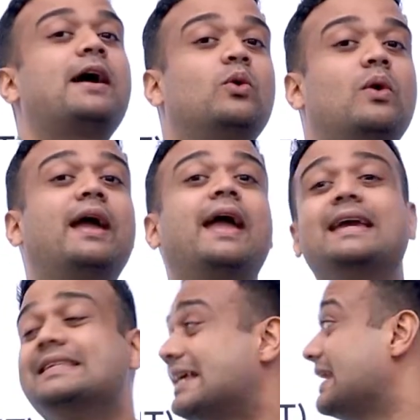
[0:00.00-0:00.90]
by the way,
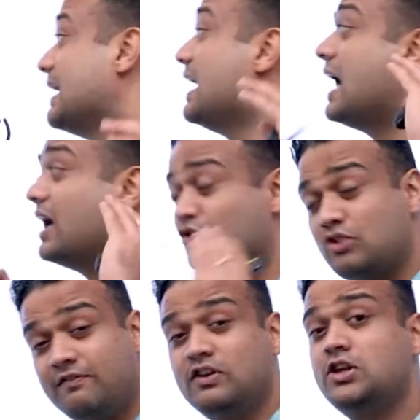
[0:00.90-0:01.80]
is an
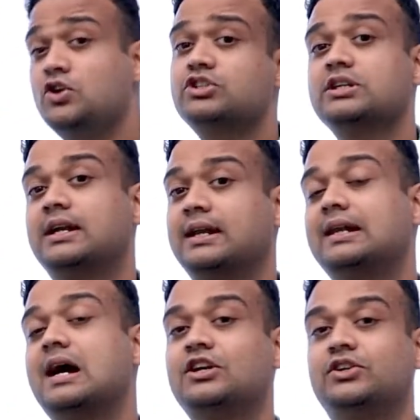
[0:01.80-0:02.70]
revolutionary
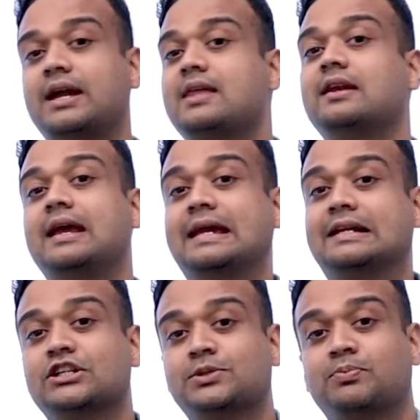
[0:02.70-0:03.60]
Learner Together
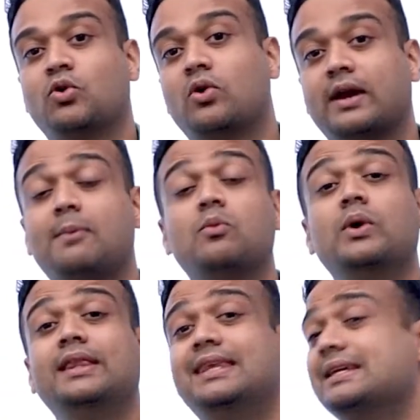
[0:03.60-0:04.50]
English program.
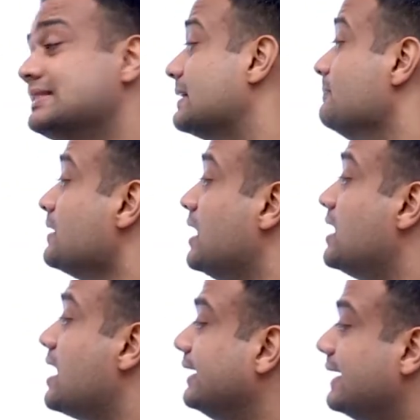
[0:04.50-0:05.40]
With this,
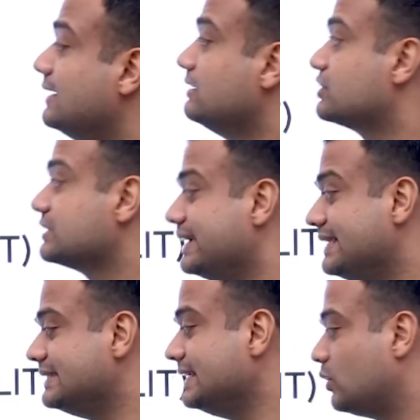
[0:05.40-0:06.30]
learning English is
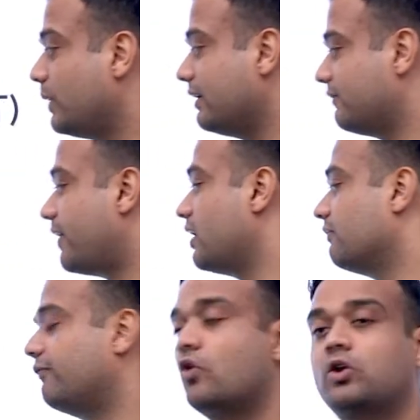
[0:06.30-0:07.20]
easy, quick, fun,
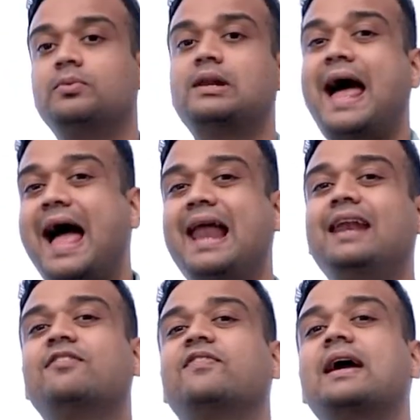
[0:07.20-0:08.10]
affordable,
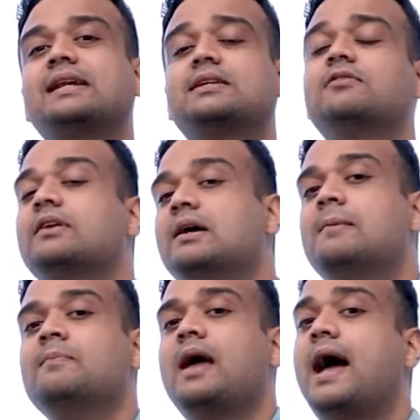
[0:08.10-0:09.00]
and effective
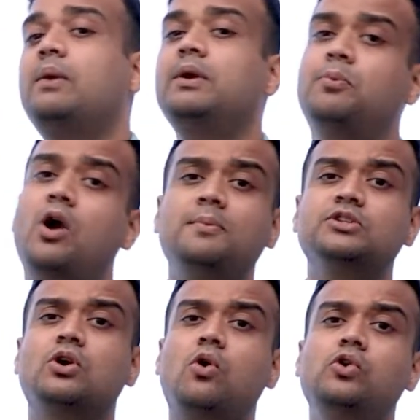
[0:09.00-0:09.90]
and we
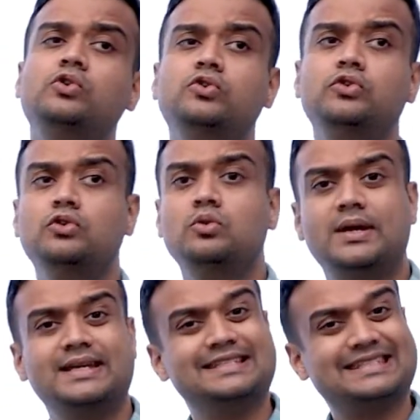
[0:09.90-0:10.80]
promise a whole new
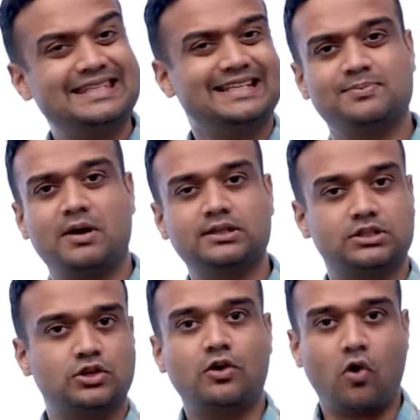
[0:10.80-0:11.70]
you in six
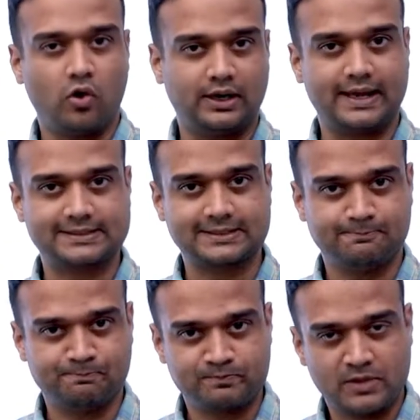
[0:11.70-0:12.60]
months or less.
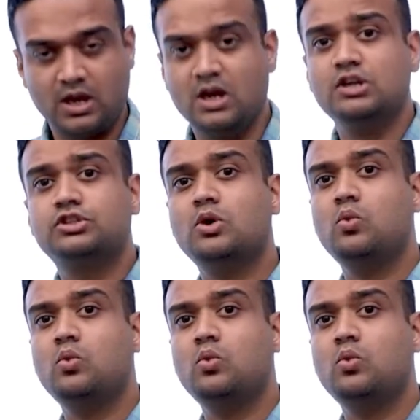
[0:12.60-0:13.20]
So